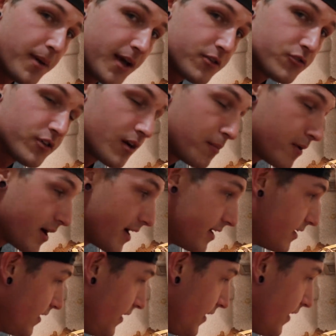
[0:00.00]
a Patreon of
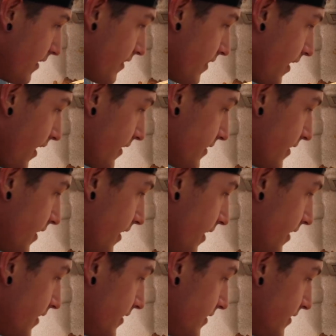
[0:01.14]
mine that
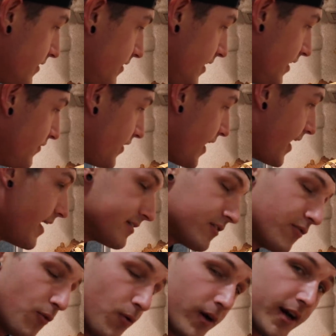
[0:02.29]
uh, didn't even ask
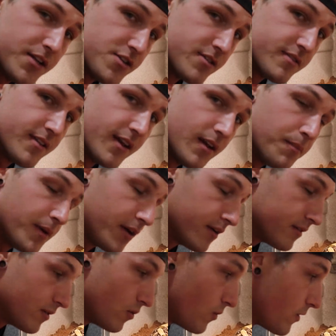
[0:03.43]
for it. I just did it
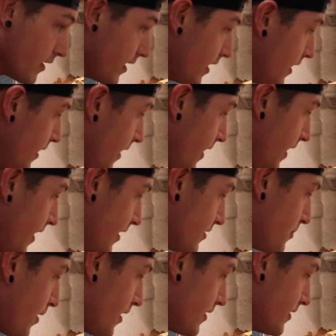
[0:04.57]
because Lori
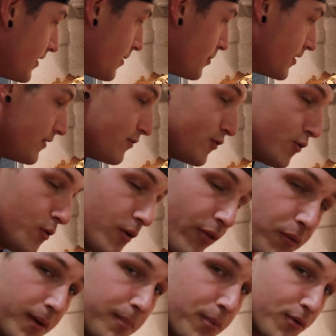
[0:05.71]
has bought, and I believe, two or
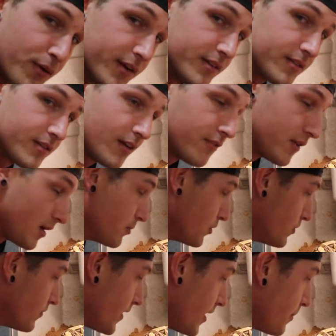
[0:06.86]
three prints of the
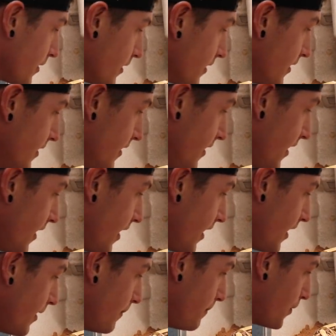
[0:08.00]
Gaboon Viper,
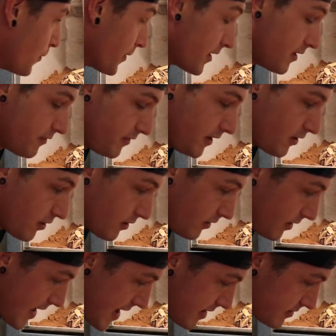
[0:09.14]
uh, but we're going to feed her
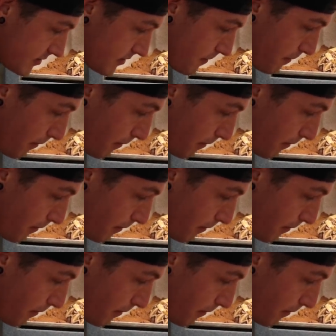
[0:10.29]
last.